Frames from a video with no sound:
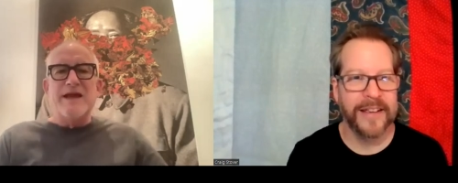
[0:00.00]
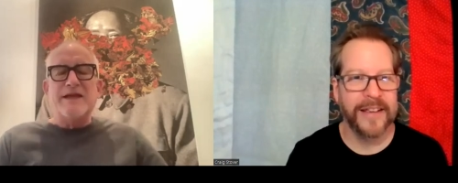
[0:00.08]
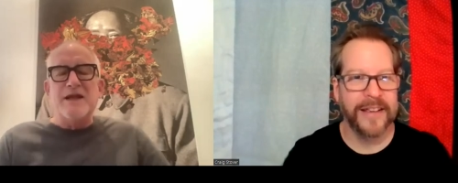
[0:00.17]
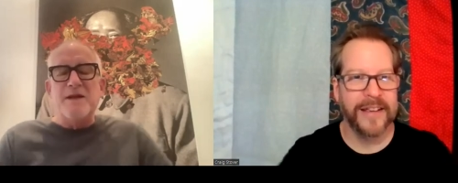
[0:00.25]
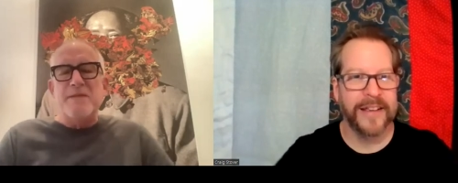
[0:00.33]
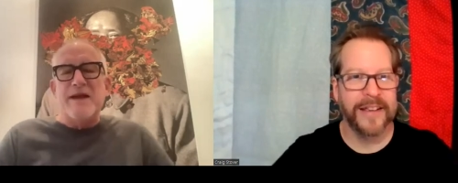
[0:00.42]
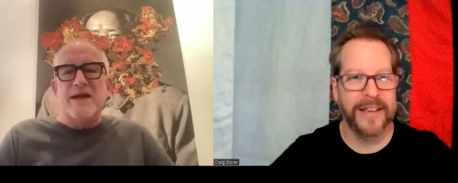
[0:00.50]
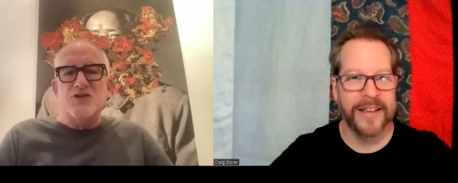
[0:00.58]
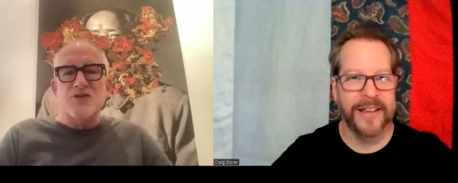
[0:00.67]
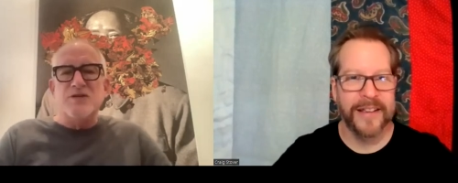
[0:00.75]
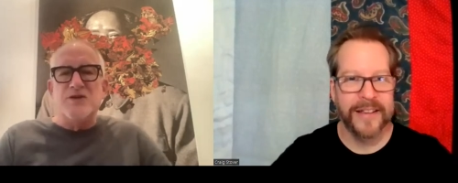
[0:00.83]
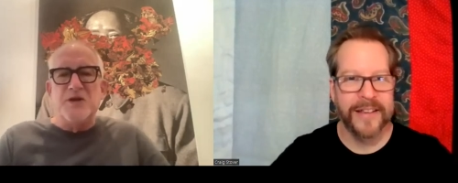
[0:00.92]
Speaker 1: I can
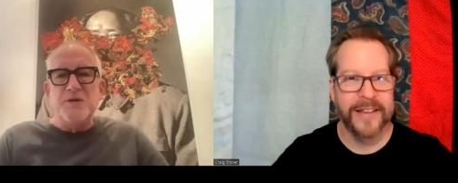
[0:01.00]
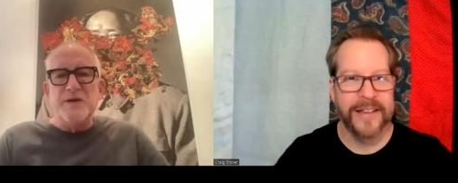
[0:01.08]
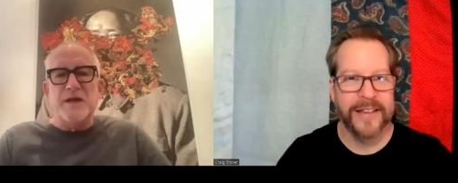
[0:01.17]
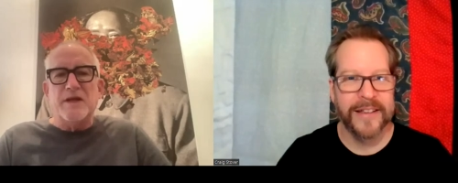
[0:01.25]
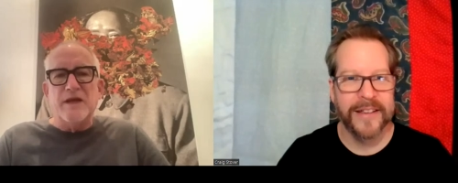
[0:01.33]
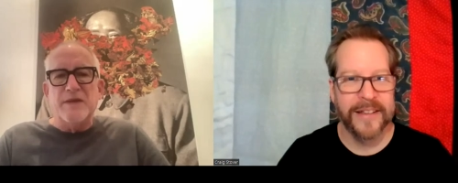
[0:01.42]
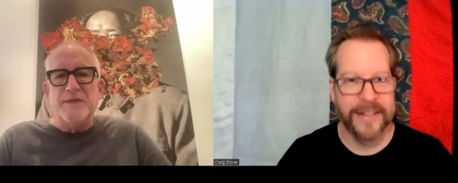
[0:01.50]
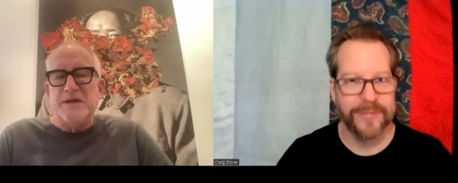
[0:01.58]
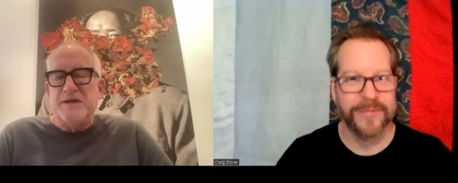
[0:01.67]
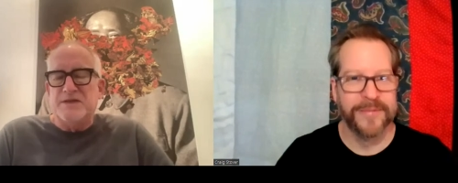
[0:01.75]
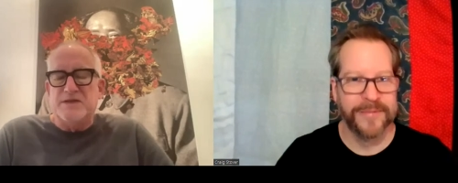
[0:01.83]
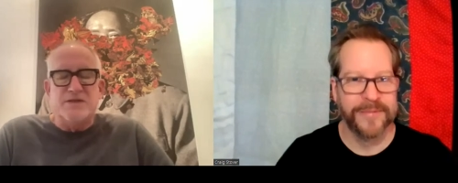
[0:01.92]
imagine doing. I mean,
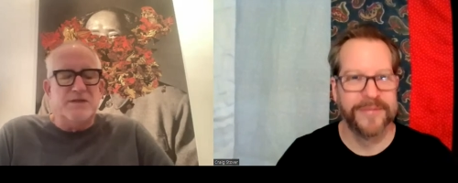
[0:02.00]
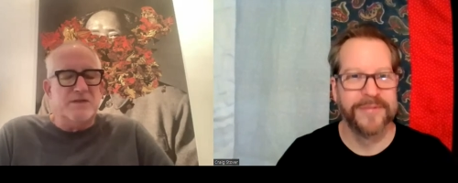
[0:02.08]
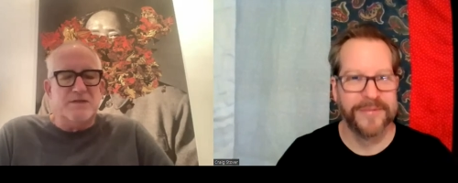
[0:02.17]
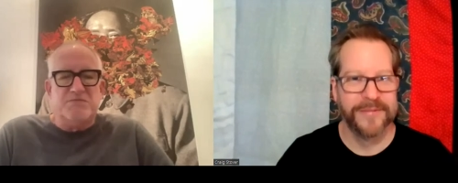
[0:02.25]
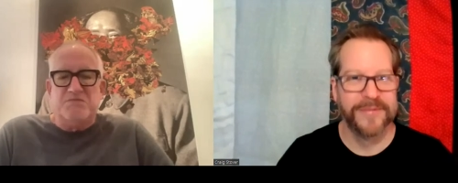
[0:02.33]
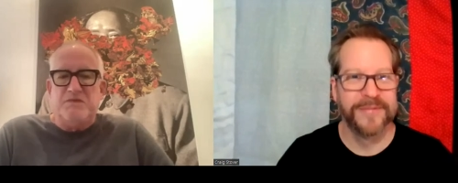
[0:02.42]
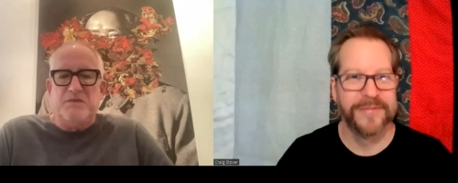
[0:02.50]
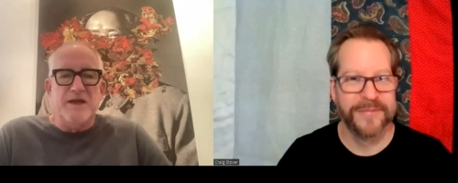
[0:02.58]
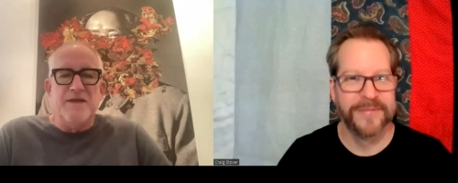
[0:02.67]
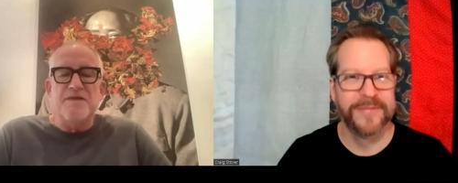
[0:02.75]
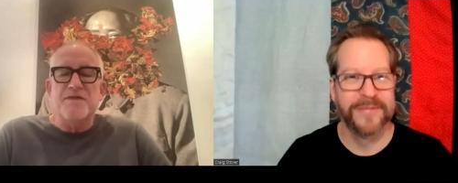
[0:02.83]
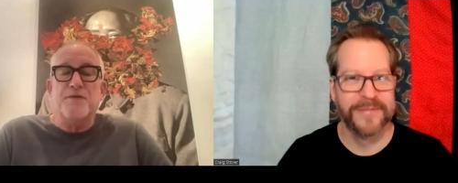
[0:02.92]
it's just
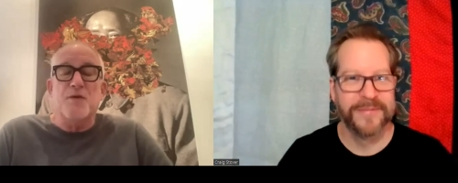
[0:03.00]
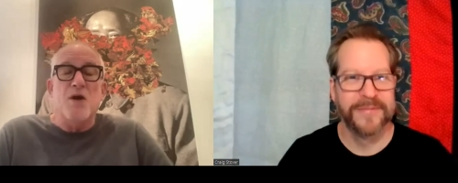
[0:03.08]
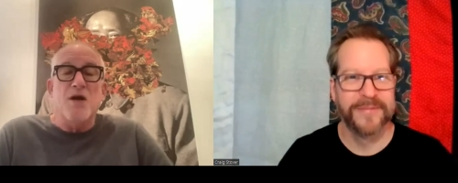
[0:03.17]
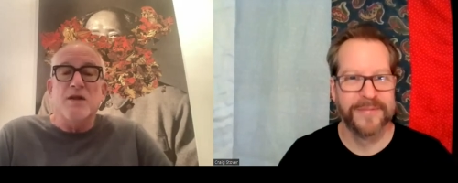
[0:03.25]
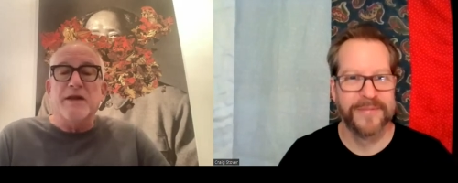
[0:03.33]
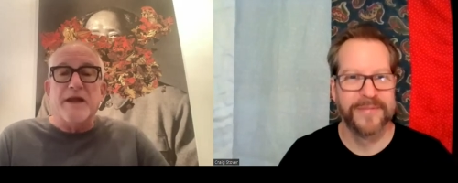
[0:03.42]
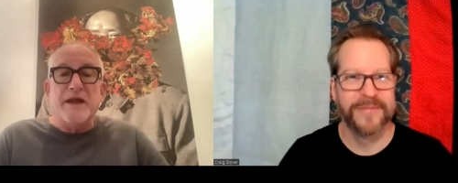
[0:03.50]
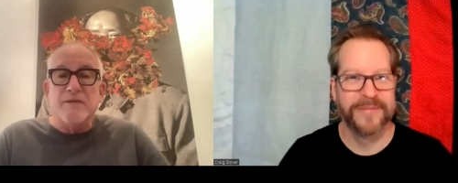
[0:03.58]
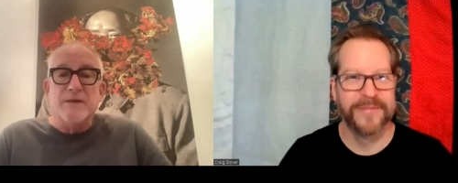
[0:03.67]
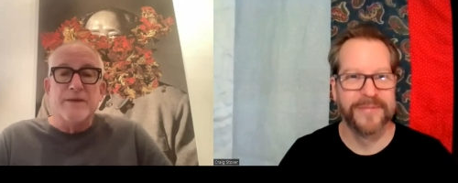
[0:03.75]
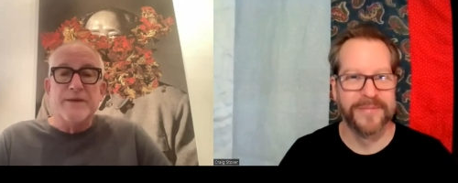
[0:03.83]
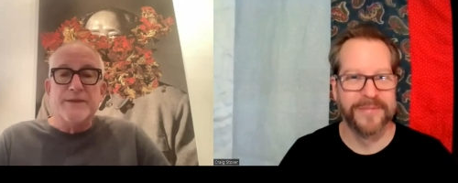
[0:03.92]
enthralling,
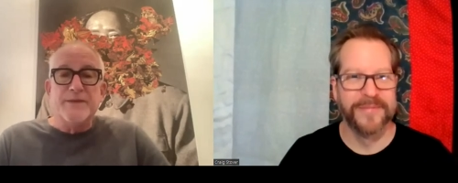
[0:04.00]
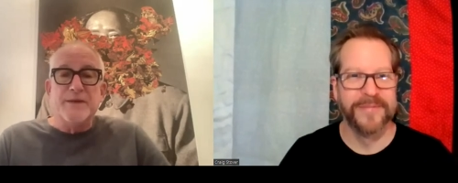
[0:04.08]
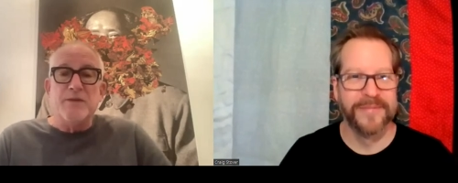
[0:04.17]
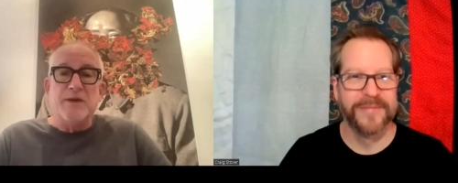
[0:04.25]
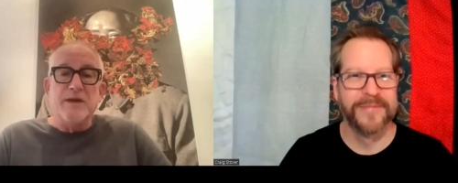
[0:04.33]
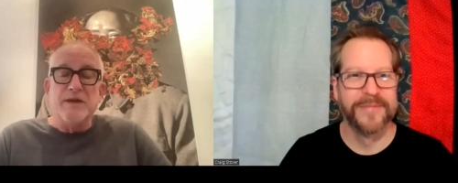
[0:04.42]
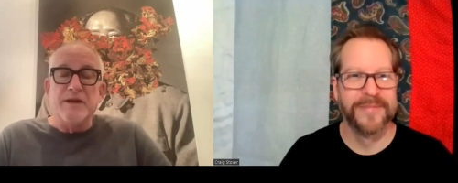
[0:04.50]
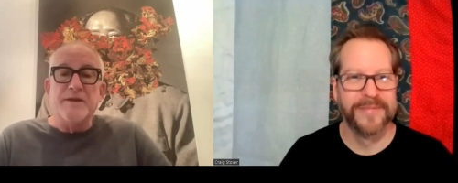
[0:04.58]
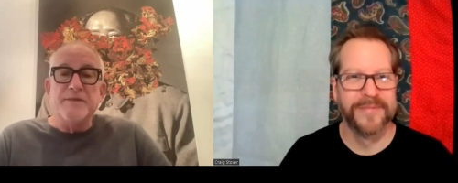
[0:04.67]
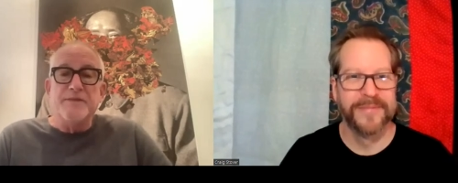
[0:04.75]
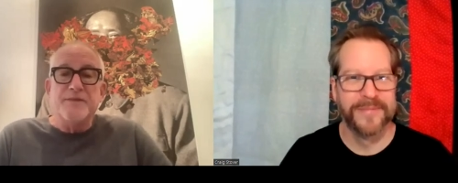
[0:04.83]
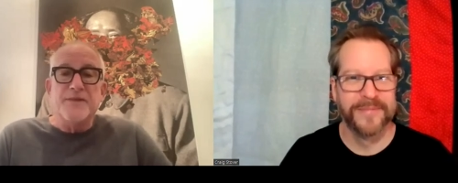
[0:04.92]
mm-hmm. really.
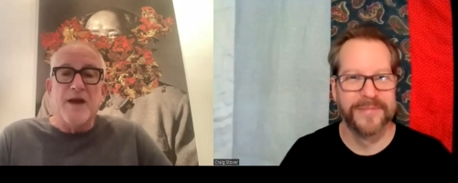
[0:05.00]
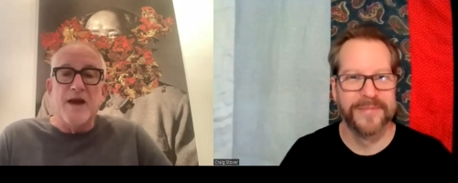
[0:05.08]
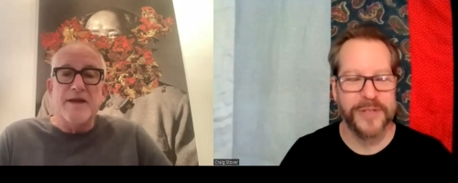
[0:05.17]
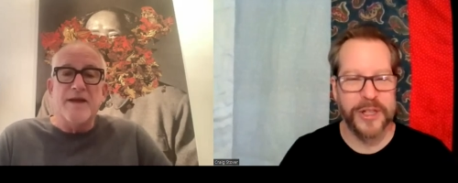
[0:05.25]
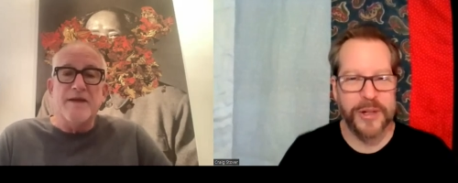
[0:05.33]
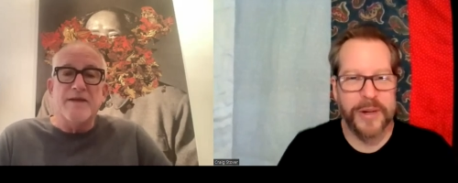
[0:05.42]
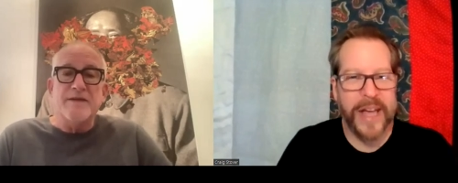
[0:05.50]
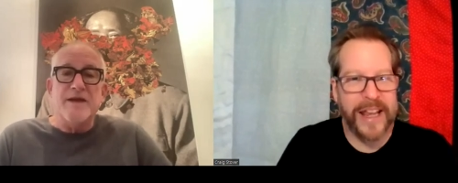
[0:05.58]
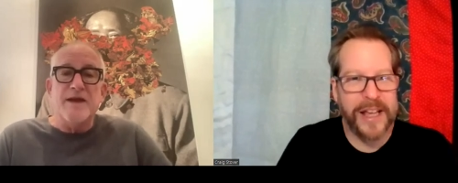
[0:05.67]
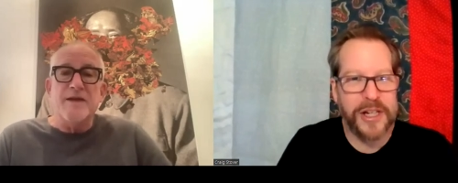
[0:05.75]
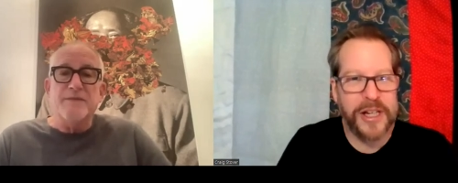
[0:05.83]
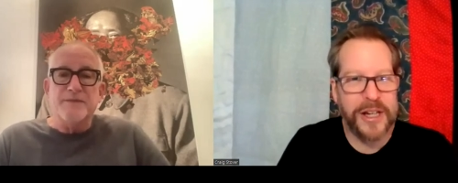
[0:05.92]
I, I, you get
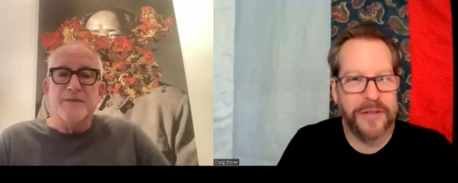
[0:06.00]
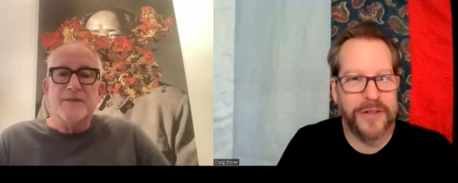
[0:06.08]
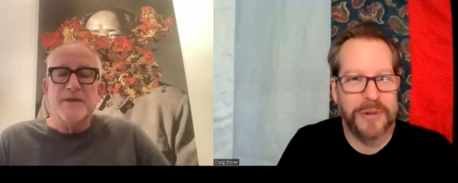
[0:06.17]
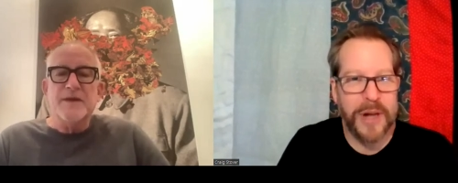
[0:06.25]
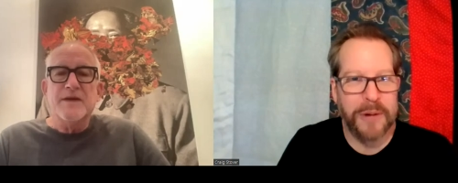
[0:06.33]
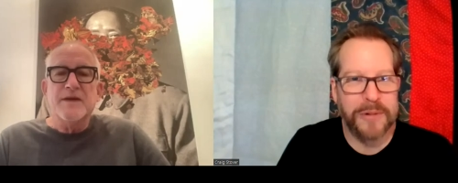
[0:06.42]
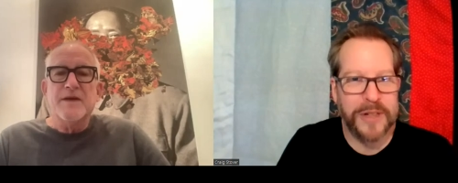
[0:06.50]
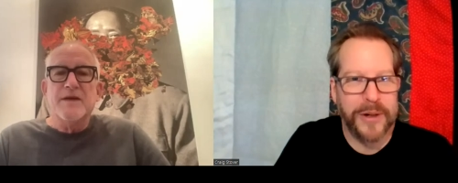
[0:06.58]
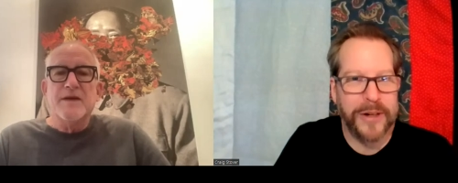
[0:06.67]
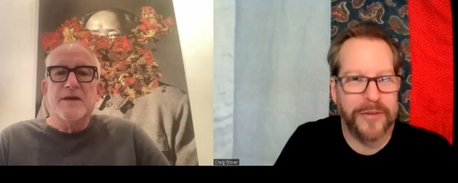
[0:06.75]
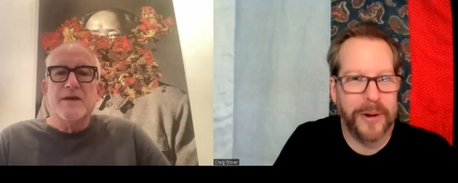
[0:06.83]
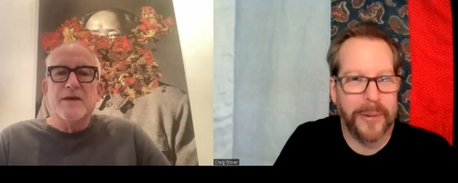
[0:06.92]
Speaker 2: yeah. itchy if you don't
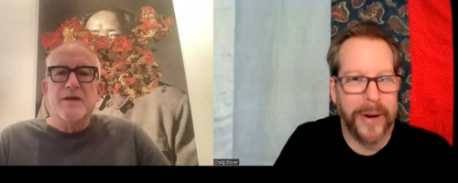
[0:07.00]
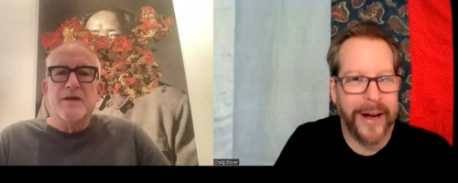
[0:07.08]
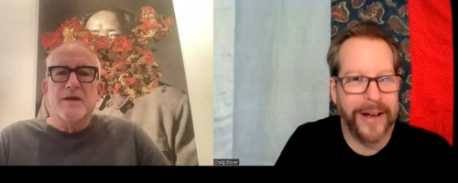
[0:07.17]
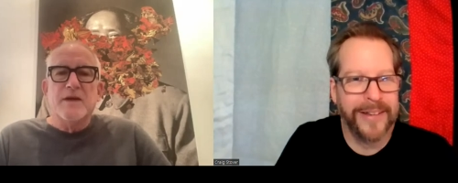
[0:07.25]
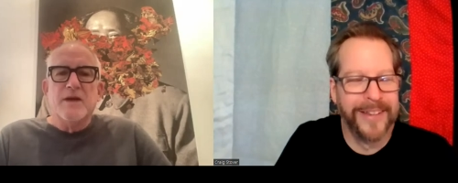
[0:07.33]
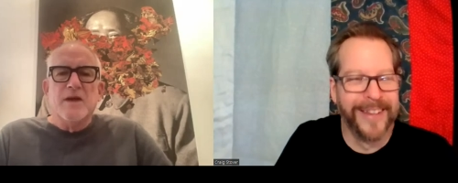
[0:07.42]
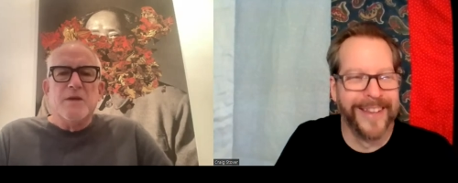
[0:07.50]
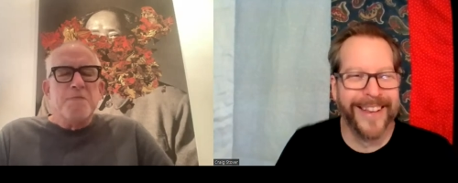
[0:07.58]
do it for a while.